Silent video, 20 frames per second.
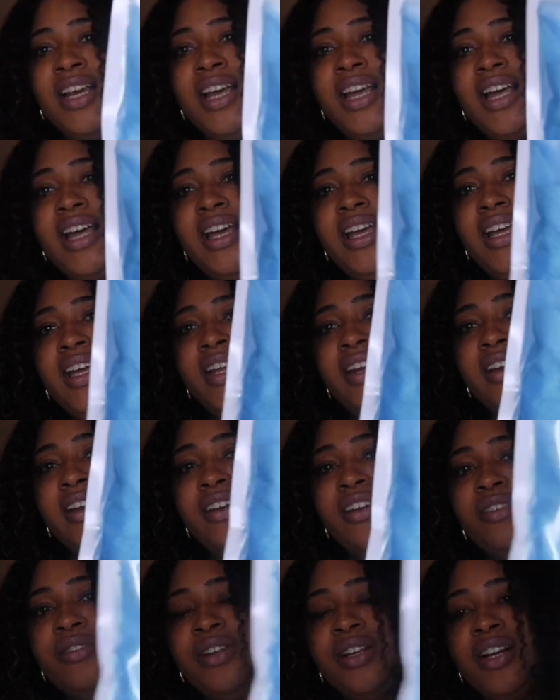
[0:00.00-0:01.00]
And
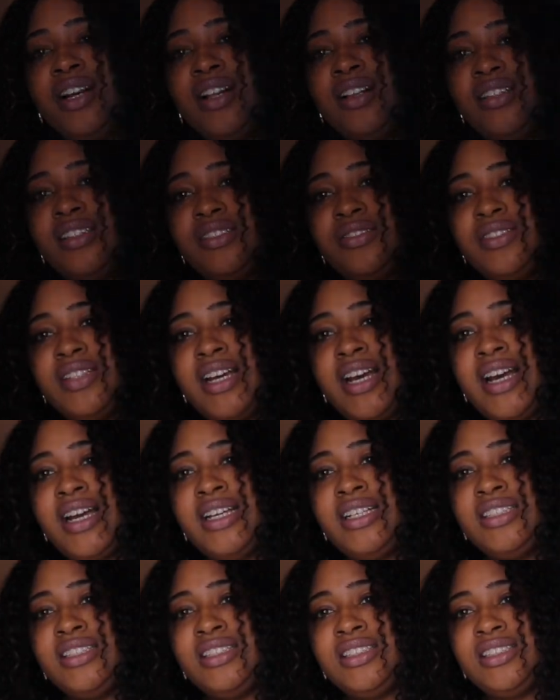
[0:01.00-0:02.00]
regardless of that,
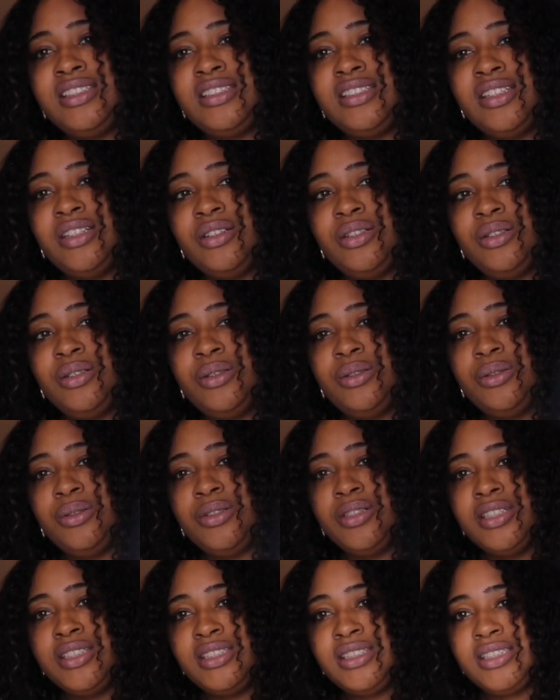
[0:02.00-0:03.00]
it's just
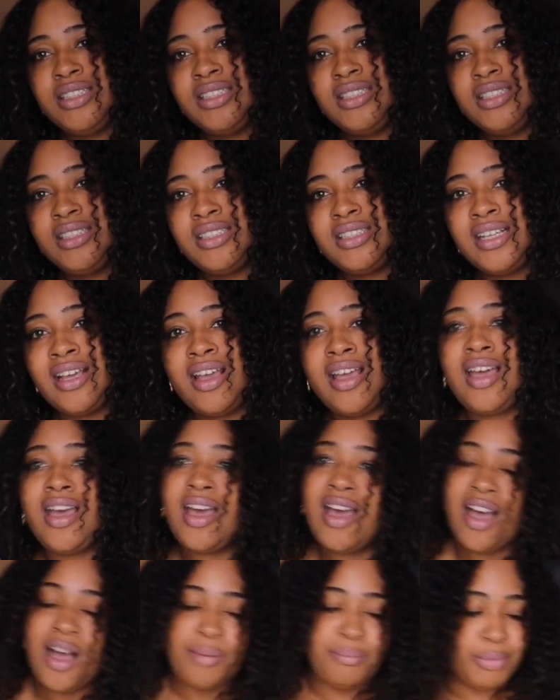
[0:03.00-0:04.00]
gorgeous.
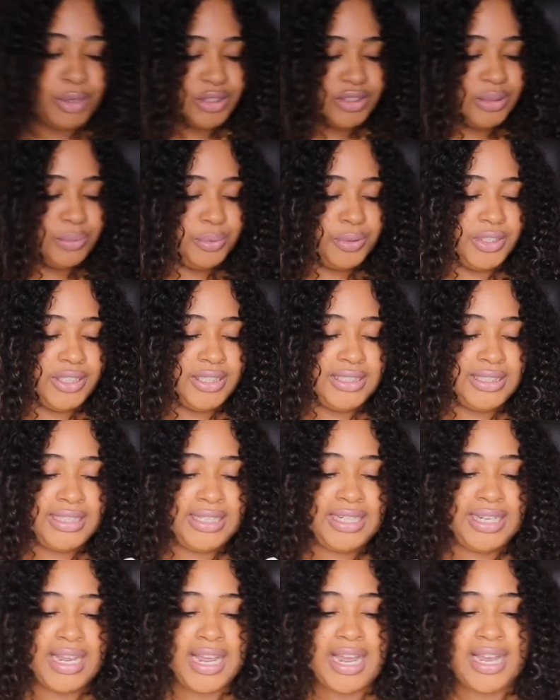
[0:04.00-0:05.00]
Most
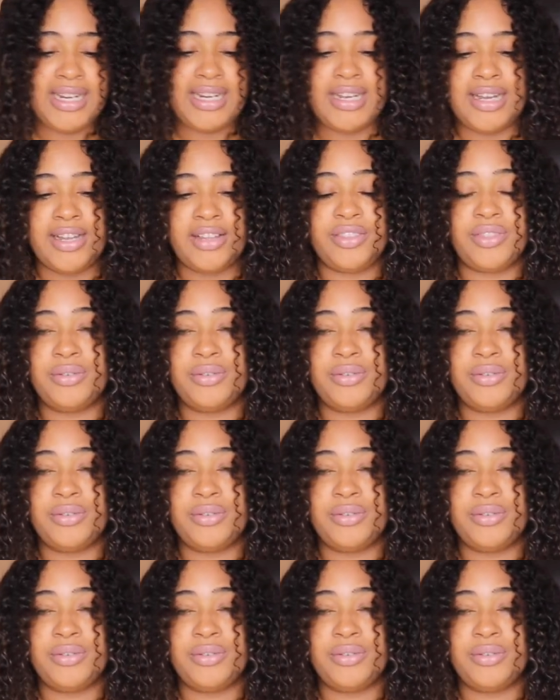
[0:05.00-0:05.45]
importantly, I got